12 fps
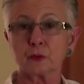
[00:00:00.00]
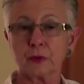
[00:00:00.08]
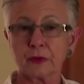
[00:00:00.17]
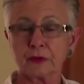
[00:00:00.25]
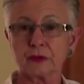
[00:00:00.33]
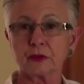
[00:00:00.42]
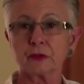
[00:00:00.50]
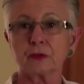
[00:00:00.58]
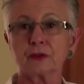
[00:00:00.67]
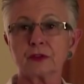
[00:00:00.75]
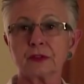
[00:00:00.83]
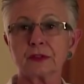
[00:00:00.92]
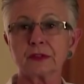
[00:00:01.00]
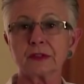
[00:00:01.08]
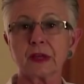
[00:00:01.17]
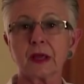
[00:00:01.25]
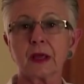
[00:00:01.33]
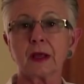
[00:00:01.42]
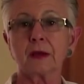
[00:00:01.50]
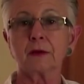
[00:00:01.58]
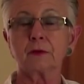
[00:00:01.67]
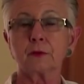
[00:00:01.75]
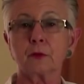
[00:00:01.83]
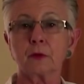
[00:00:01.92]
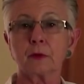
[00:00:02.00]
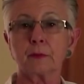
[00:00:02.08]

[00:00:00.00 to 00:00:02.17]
with the surgeons, and for